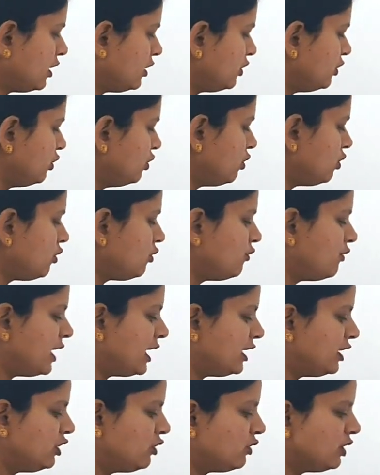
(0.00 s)
No
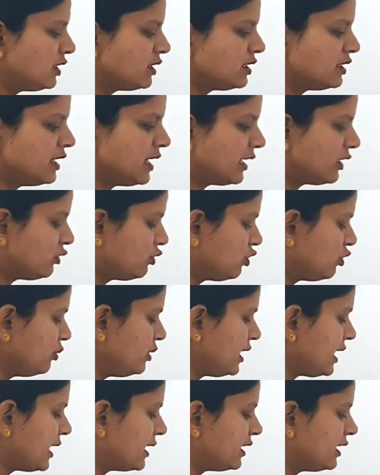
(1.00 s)
value is yet to
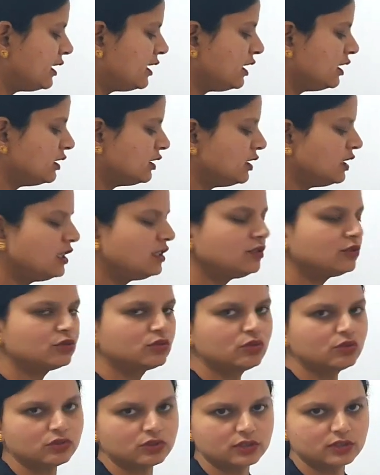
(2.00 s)
be added in these
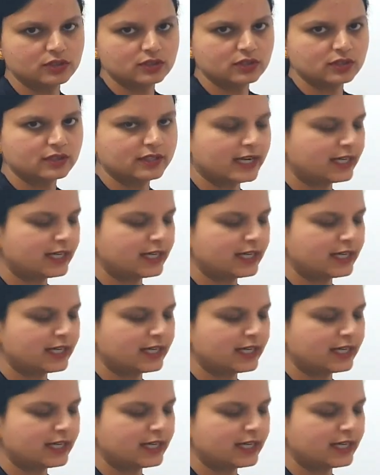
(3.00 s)
goods,